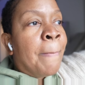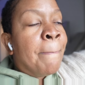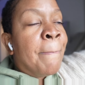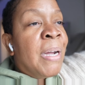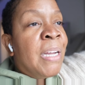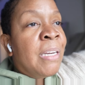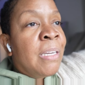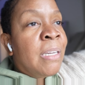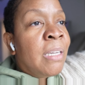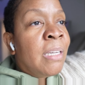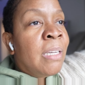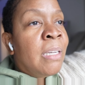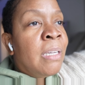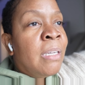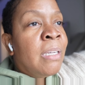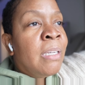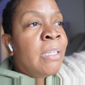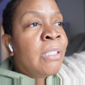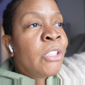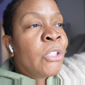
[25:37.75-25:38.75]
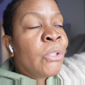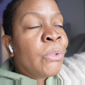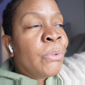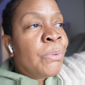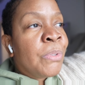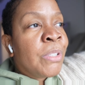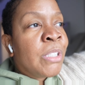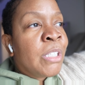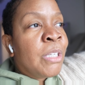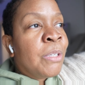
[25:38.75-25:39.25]
Monday,
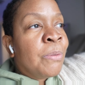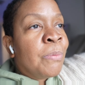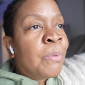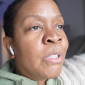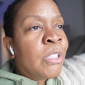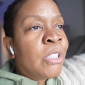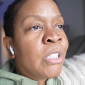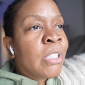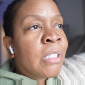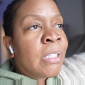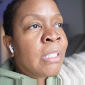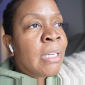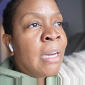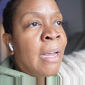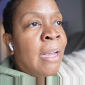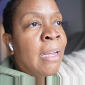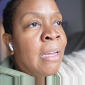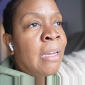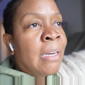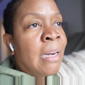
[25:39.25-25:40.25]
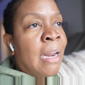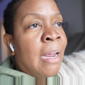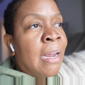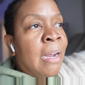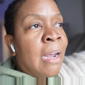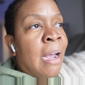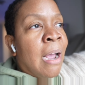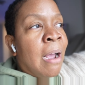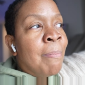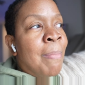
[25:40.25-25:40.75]
Tuesday was just like
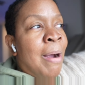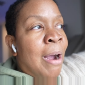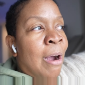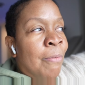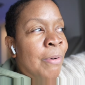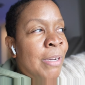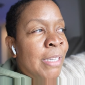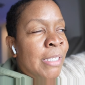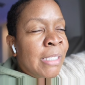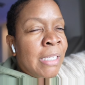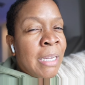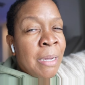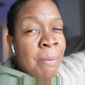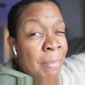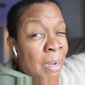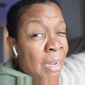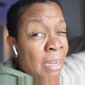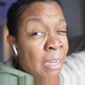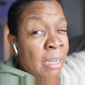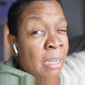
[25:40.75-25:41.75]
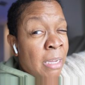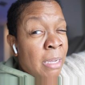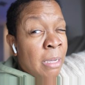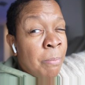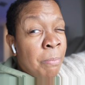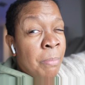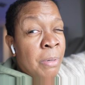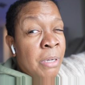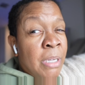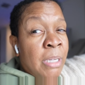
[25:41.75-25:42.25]
I'm always in my head,
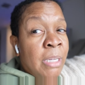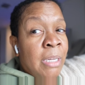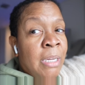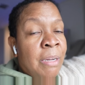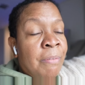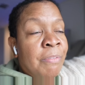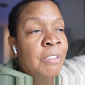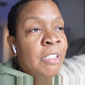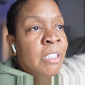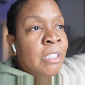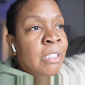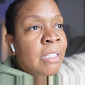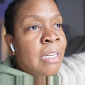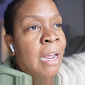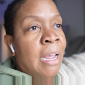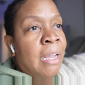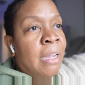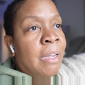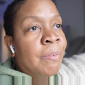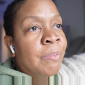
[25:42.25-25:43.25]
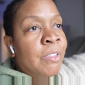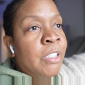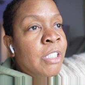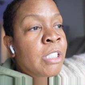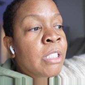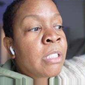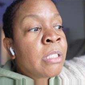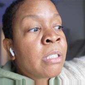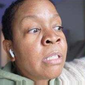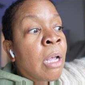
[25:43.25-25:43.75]
but it was just like, it was
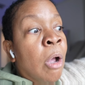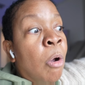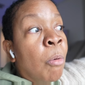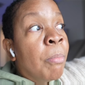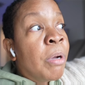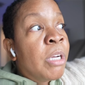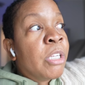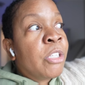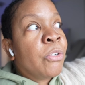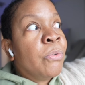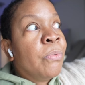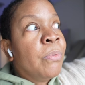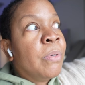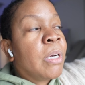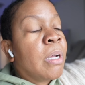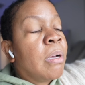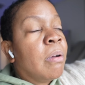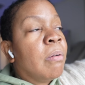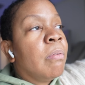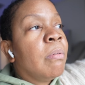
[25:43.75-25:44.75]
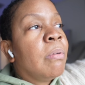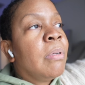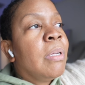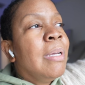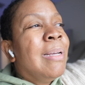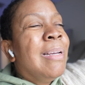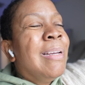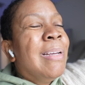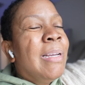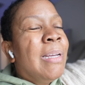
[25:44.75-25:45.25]
just so much going on.
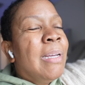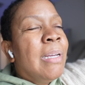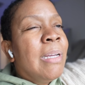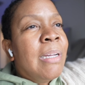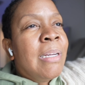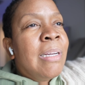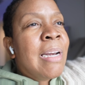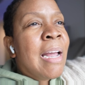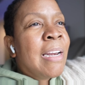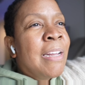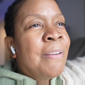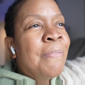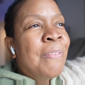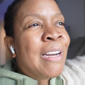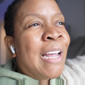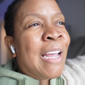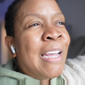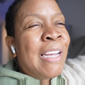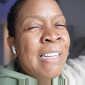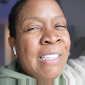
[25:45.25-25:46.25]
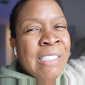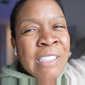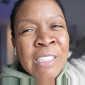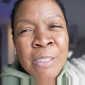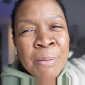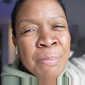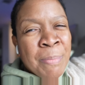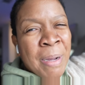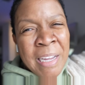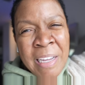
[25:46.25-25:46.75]
And not even like, it's
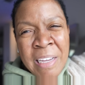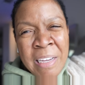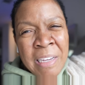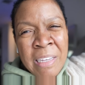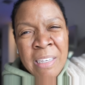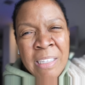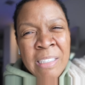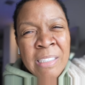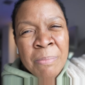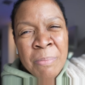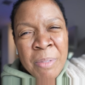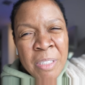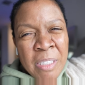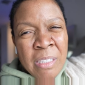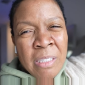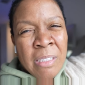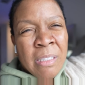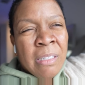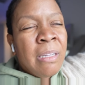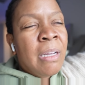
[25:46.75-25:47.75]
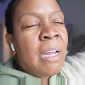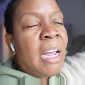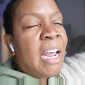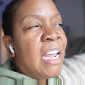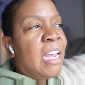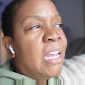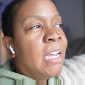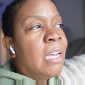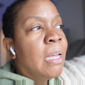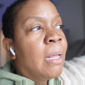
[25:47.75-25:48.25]
just in my head, it's me.
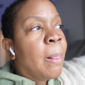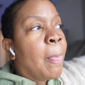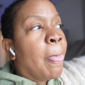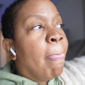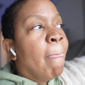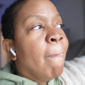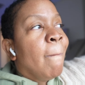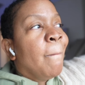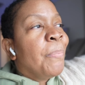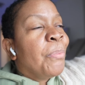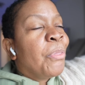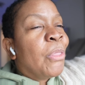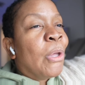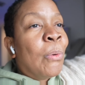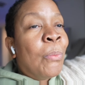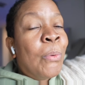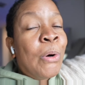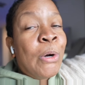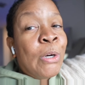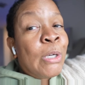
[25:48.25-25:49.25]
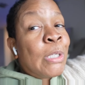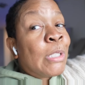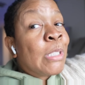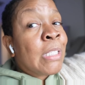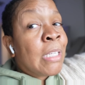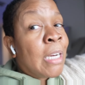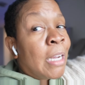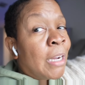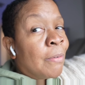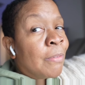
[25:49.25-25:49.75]
And the word
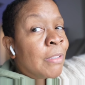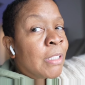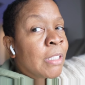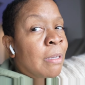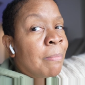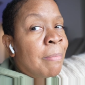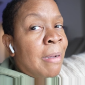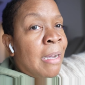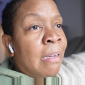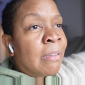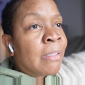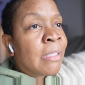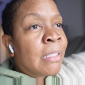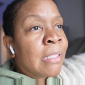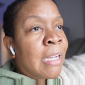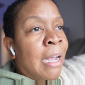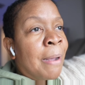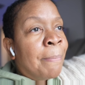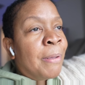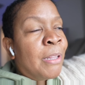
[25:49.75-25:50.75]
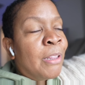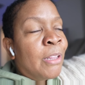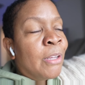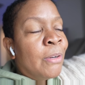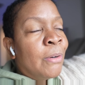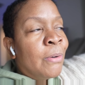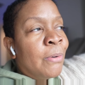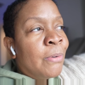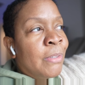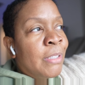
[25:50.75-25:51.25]
today was about stopping the
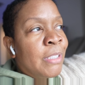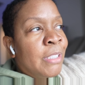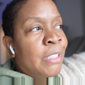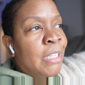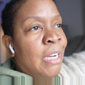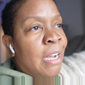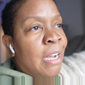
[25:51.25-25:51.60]
noise,